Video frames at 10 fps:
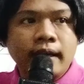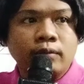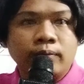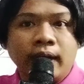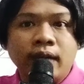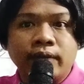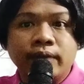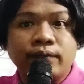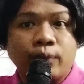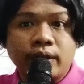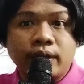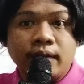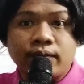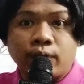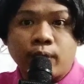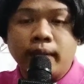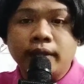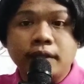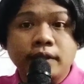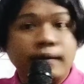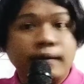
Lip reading: make it relevant for the informant,